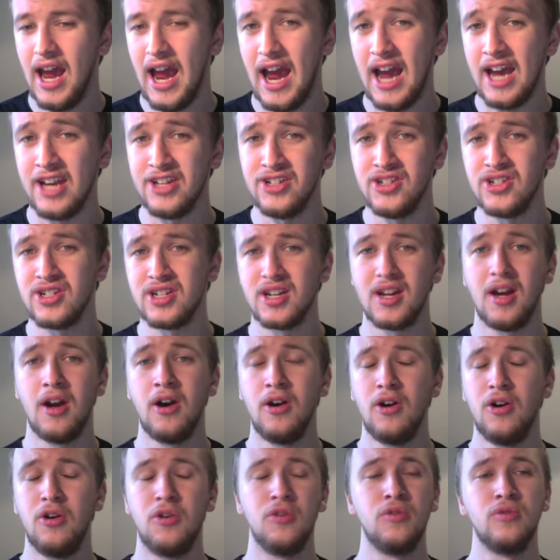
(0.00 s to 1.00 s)
and
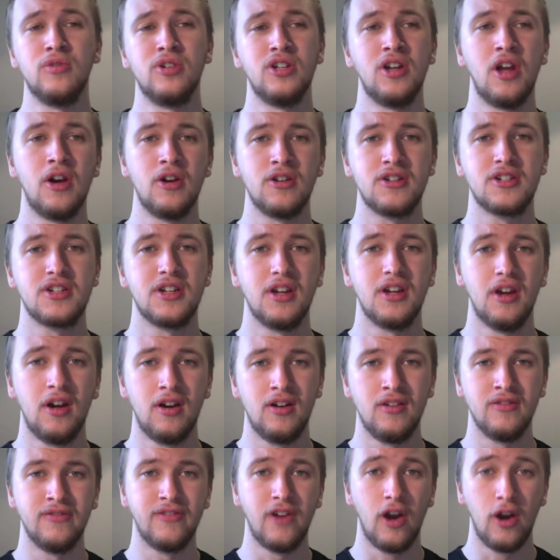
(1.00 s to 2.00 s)
a whole lot
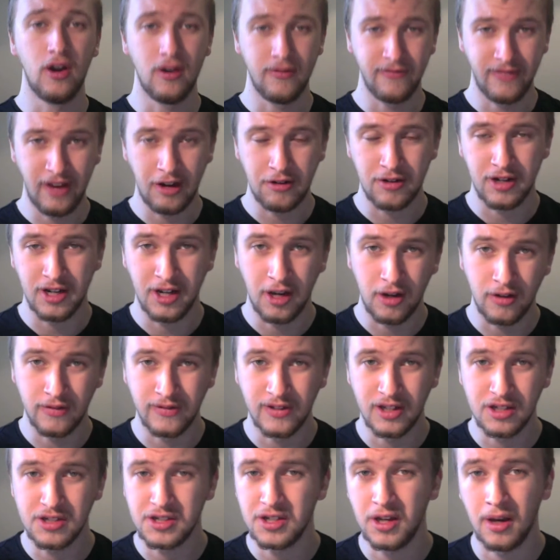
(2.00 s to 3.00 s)
of very
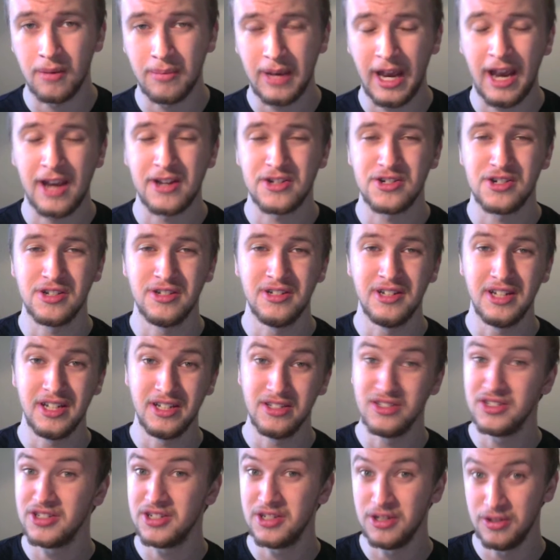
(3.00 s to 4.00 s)
over-the-top action
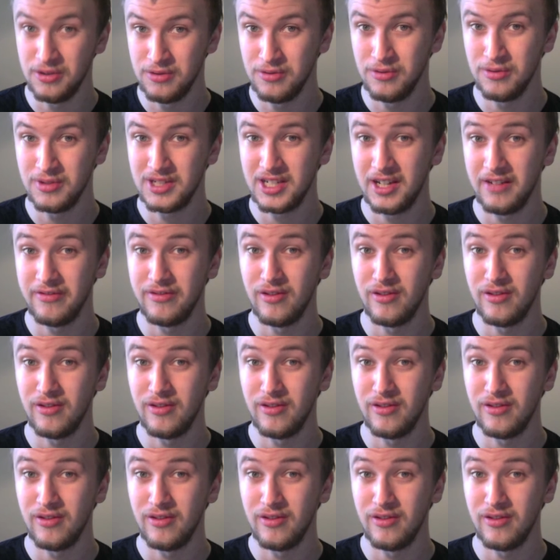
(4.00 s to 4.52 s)
ensues.